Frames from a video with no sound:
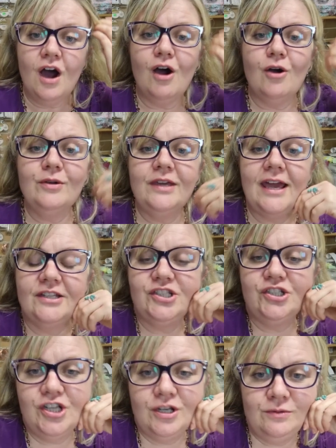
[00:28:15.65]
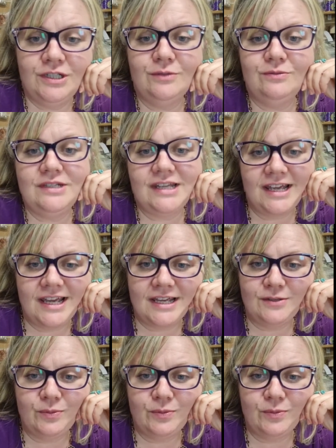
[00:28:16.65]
Oh yes, June, you did.